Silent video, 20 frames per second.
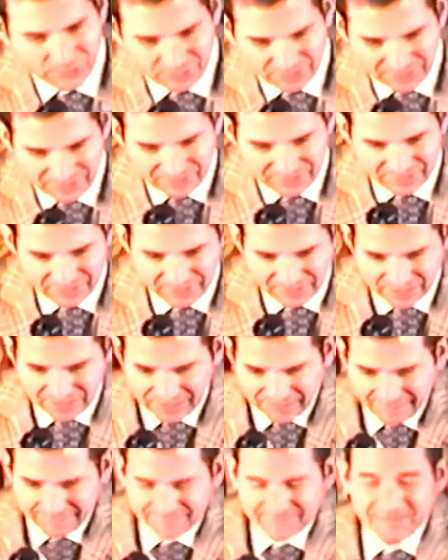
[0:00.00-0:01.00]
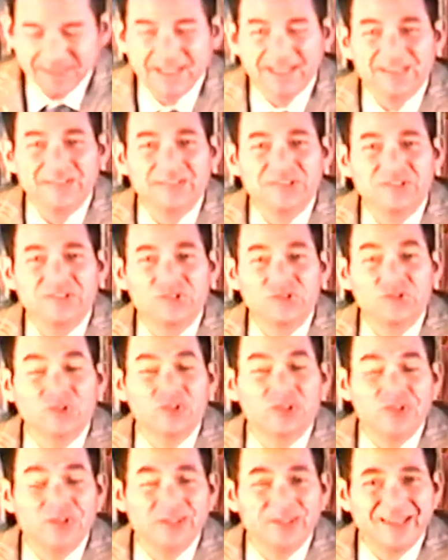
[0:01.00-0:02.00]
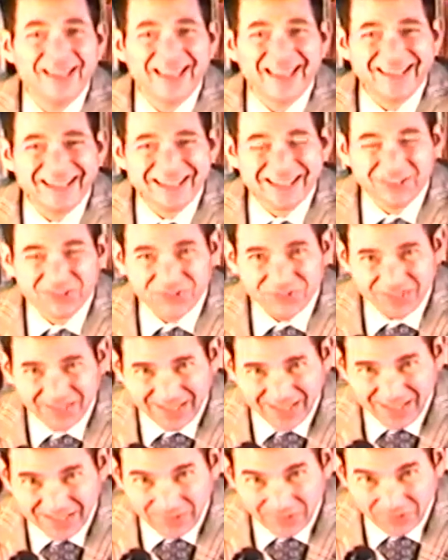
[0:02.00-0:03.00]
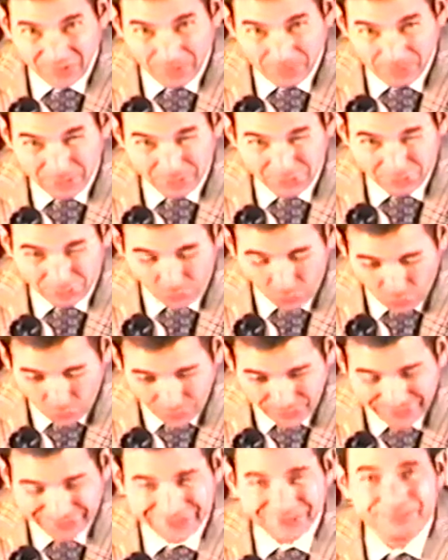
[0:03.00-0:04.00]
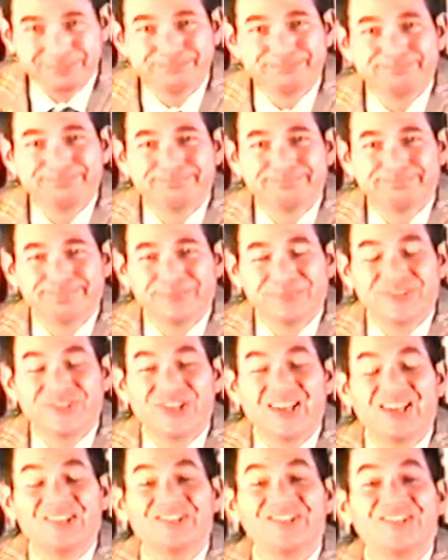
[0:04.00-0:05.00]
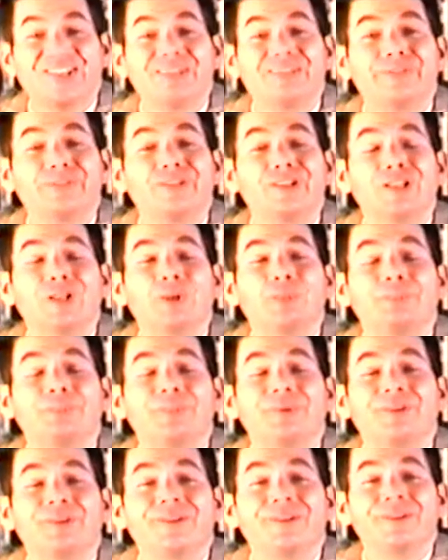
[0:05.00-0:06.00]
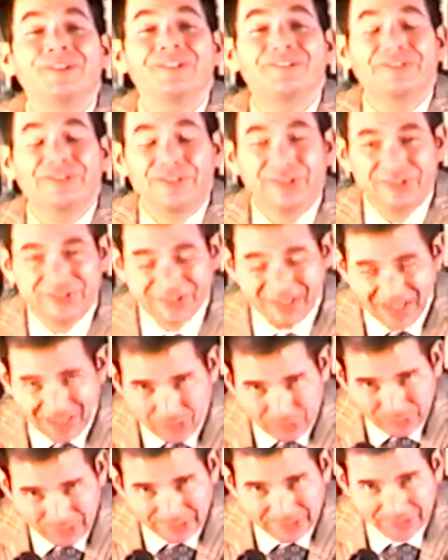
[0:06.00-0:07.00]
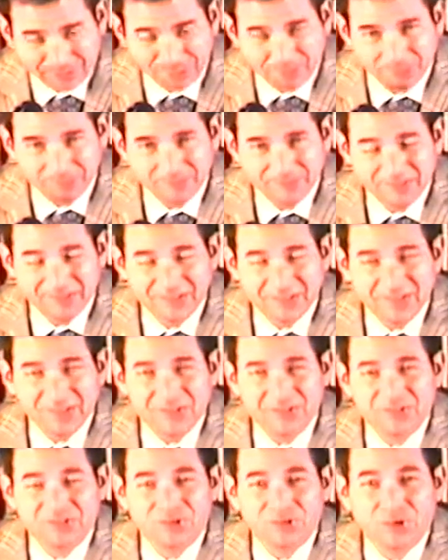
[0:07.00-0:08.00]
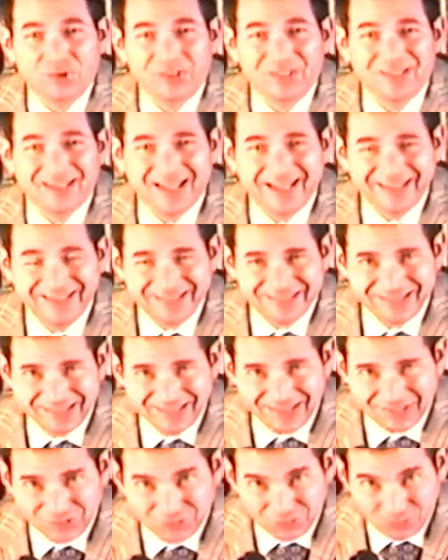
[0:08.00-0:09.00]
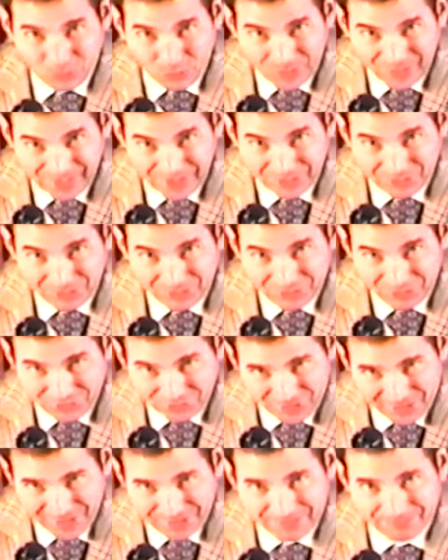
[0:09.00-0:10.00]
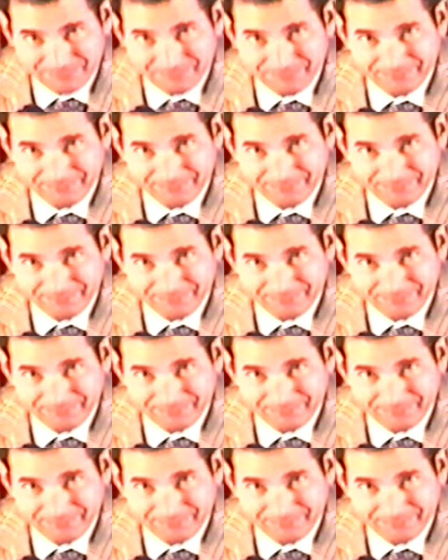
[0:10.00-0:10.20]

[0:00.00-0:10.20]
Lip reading: CD. And this is Eddie singing some of the songs, testing film for sound, circa 1920. You'll enjoy this.